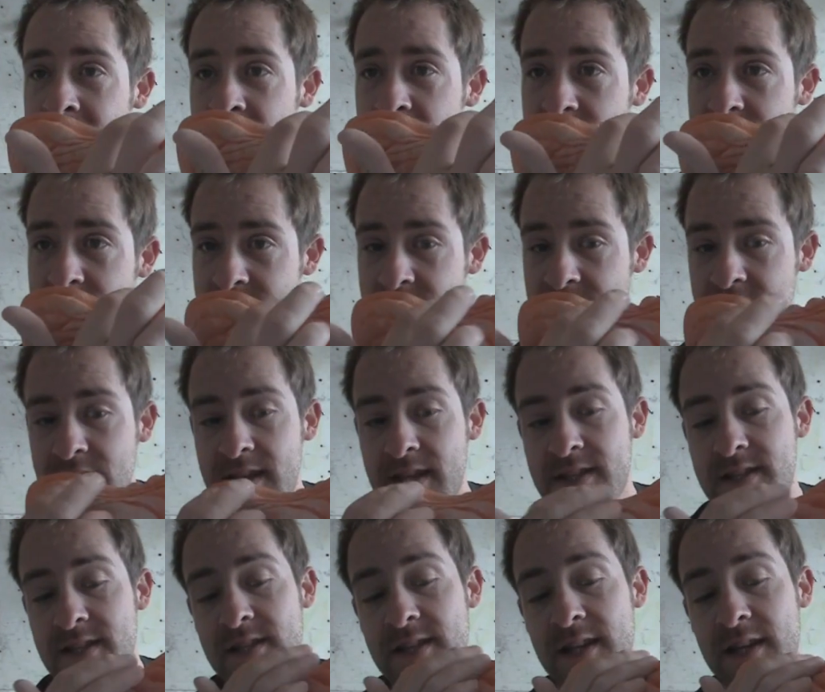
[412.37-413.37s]
Just here,
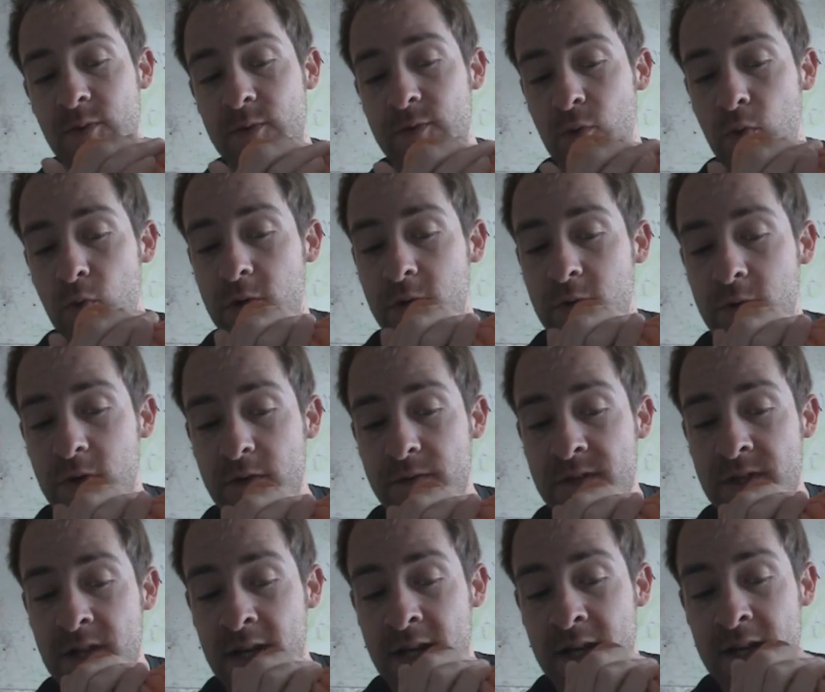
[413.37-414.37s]
there's this thing with all the
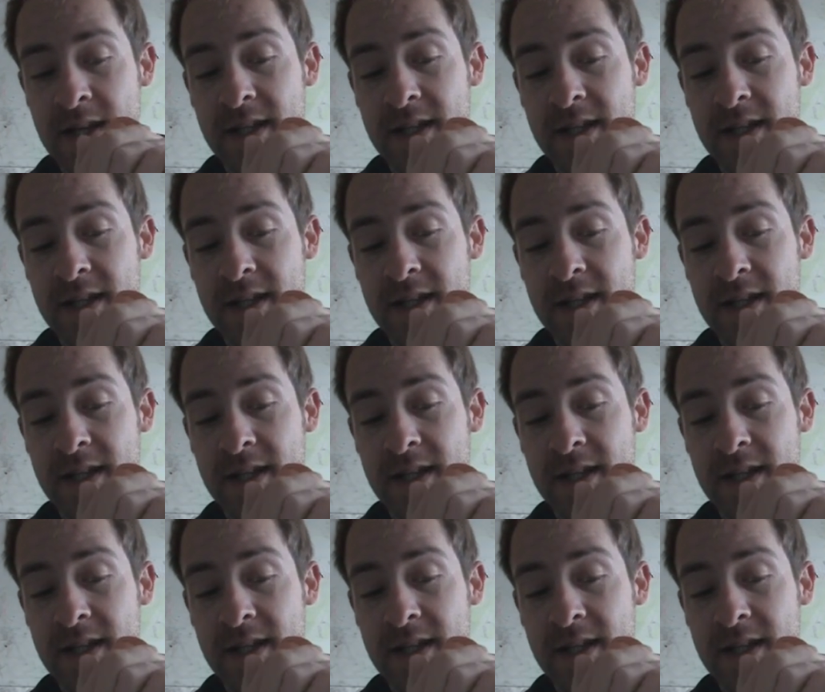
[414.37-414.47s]
grooves.